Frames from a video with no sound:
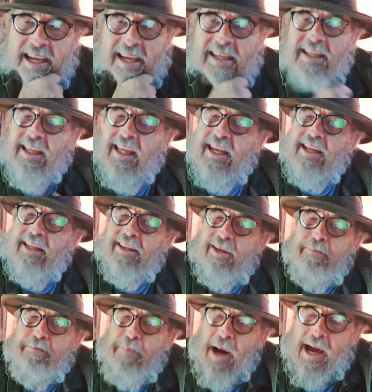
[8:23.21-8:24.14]
in getting
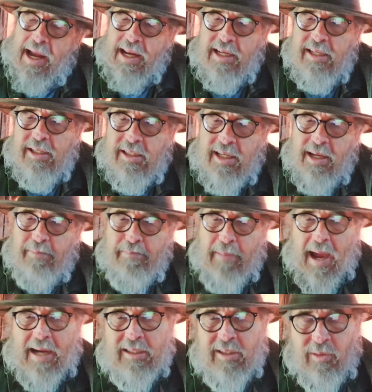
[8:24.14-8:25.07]
their bodies sent
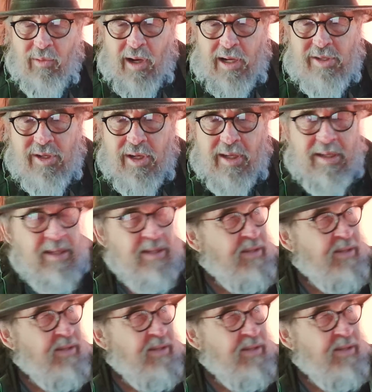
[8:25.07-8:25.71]
back to Russia.